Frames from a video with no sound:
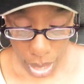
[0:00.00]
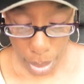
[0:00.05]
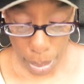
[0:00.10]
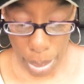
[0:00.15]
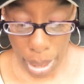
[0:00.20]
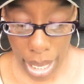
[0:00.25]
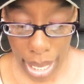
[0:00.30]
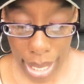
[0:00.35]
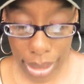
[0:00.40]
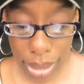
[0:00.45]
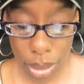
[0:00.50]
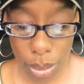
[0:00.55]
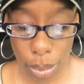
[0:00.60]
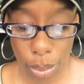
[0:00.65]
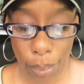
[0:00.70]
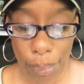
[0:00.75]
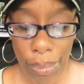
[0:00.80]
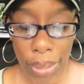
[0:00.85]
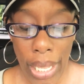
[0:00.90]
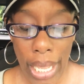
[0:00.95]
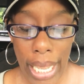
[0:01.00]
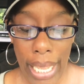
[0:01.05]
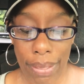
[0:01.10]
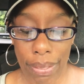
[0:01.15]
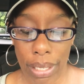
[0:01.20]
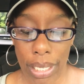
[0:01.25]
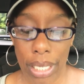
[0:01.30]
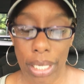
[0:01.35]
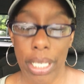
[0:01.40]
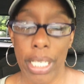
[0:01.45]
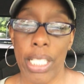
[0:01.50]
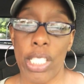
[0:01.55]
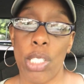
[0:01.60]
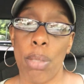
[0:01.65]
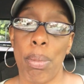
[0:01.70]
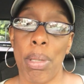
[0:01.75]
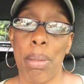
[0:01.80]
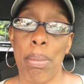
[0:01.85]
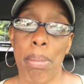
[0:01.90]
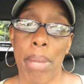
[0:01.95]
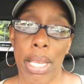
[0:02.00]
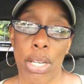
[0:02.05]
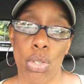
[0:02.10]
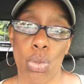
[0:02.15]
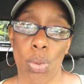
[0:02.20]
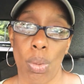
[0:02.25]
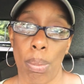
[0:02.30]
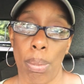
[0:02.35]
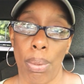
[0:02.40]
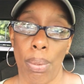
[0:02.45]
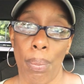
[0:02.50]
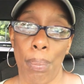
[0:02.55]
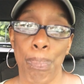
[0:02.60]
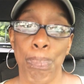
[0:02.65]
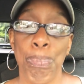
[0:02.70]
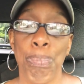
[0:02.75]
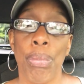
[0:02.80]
possible. And then it needs to be measurable.